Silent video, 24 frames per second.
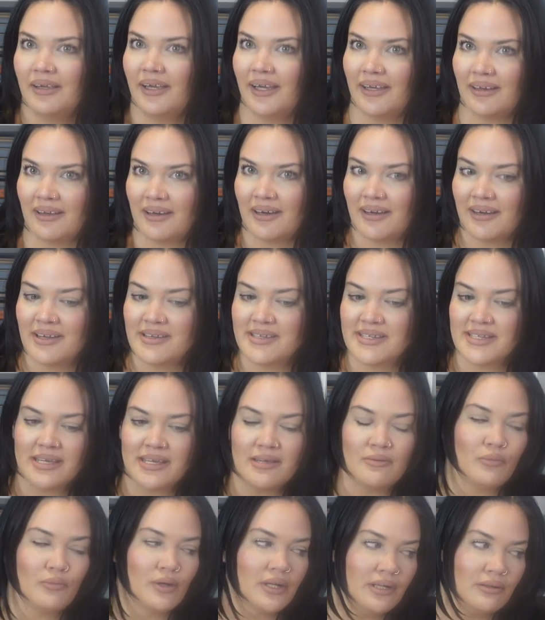And
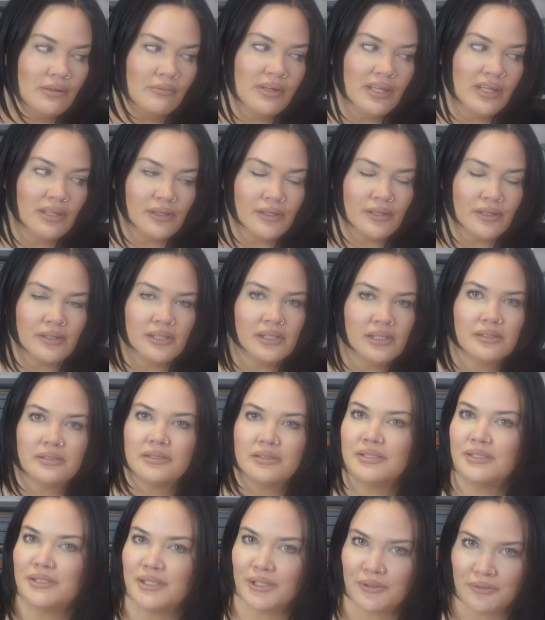honestly, what did we learn?
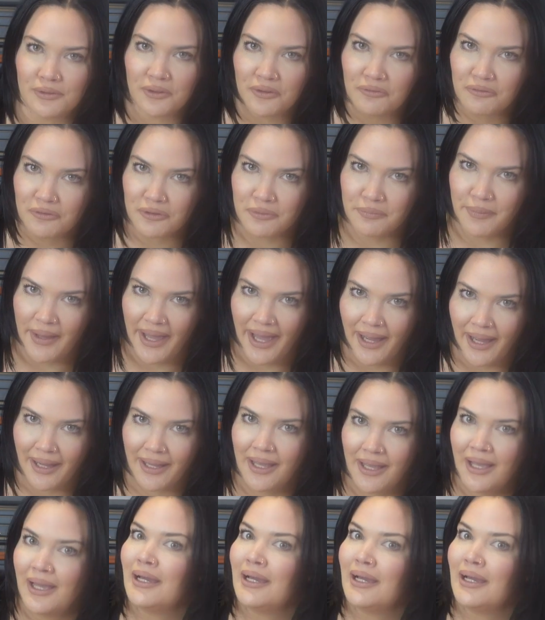Don't overpack